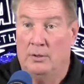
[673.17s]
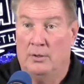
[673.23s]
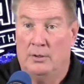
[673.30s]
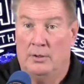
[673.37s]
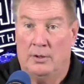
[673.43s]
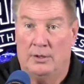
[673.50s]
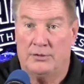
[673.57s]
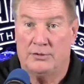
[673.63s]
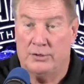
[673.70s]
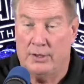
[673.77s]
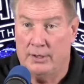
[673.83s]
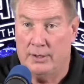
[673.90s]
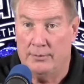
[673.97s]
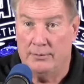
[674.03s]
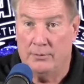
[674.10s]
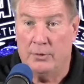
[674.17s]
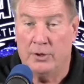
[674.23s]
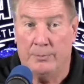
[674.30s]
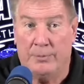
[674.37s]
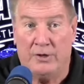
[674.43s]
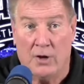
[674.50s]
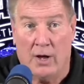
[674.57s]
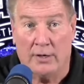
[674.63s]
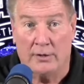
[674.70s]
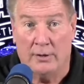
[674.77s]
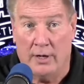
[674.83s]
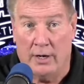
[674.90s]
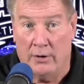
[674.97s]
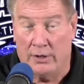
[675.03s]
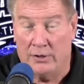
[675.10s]
we're going to be talking to
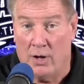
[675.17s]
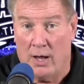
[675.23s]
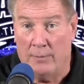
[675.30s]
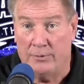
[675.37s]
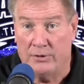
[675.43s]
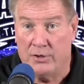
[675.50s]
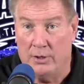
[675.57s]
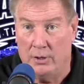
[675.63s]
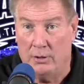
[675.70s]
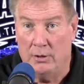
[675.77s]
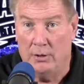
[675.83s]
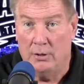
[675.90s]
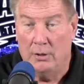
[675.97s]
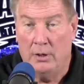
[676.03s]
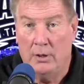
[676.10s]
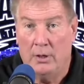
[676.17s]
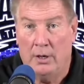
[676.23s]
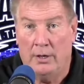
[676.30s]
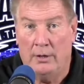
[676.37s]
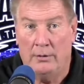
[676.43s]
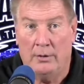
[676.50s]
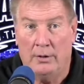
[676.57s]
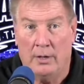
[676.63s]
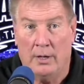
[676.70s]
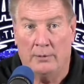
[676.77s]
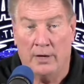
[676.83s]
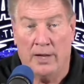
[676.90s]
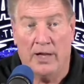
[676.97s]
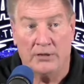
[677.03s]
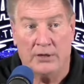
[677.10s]
Eric Thomas here, and I'm going
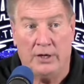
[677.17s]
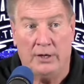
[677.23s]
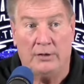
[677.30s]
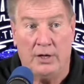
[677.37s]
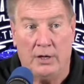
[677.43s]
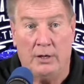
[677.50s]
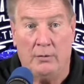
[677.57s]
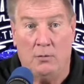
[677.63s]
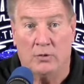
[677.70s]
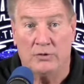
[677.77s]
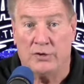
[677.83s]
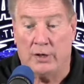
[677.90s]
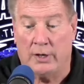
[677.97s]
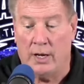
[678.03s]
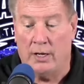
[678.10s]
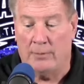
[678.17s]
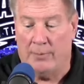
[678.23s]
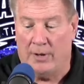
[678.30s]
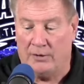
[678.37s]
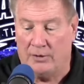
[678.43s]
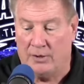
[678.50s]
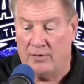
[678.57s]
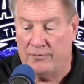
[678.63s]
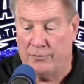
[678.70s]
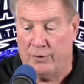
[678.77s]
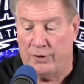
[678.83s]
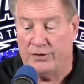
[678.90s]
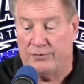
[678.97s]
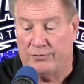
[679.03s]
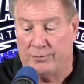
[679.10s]
to ask ET once again about the
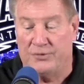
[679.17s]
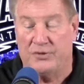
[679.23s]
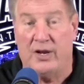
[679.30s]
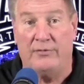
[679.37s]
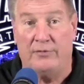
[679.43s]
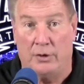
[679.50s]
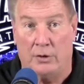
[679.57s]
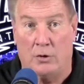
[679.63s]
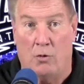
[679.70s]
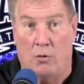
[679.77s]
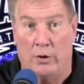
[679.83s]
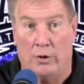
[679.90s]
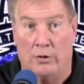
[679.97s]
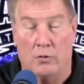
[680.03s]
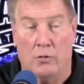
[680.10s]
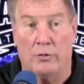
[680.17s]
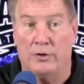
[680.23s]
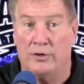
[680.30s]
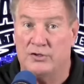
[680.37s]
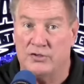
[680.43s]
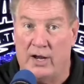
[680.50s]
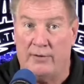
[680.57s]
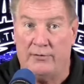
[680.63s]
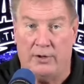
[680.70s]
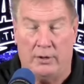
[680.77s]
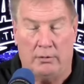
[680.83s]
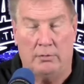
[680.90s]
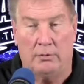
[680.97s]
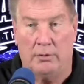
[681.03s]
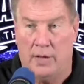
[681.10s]
conversion from safety to corner. Corner to safety
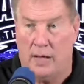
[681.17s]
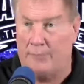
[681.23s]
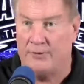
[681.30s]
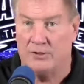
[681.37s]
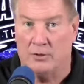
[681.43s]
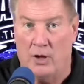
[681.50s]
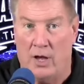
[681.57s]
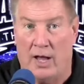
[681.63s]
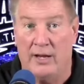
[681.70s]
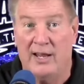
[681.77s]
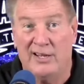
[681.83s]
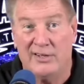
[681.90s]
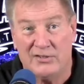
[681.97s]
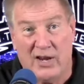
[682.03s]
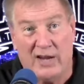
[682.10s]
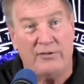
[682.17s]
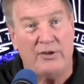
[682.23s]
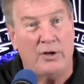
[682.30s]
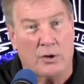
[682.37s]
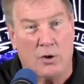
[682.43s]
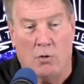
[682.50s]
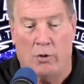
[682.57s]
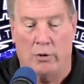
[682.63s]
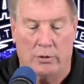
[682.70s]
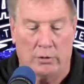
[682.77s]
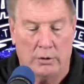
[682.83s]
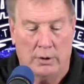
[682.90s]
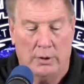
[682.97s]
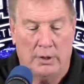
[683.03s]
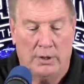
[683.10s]
happens a lot. Safety to corner
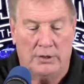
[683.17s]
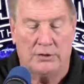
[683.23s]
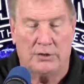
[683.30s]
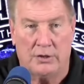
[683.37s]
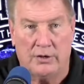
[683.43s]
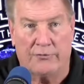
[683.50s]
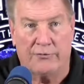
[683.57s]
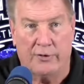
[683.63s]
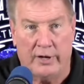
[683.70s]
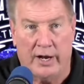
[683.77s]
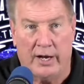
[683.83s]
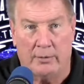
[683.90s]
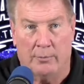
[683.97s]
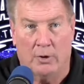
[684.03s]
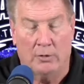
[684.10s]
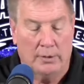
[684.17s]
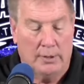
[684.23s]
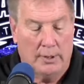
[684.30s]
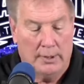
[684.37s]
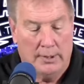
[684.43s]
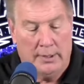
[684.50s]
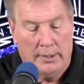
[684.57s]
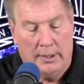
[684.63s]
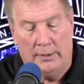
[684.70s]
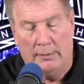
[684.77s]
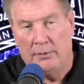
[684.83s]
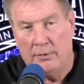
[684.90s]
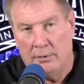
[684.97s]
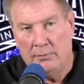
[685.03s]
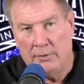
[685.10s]
is a different animal, and
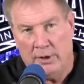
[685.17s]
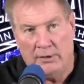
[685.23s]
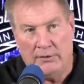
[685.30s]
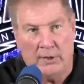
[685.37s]
ET